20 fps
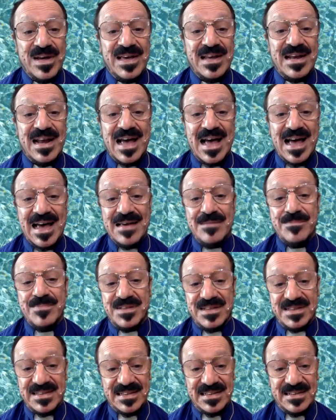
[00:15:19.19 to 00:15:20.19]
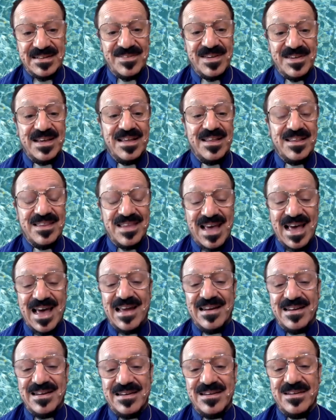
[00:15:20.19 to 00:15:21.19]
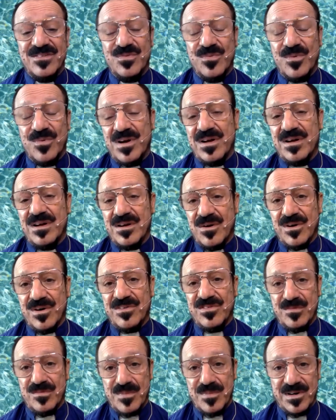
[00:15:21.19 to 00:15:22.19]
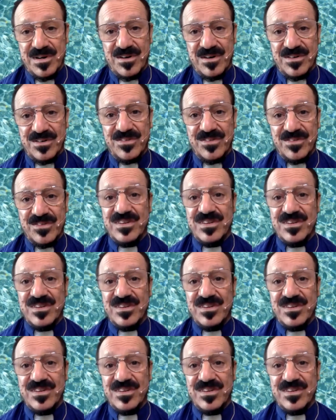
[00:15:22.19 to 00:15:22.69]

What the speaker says: And I believe that is what A Course in Miracles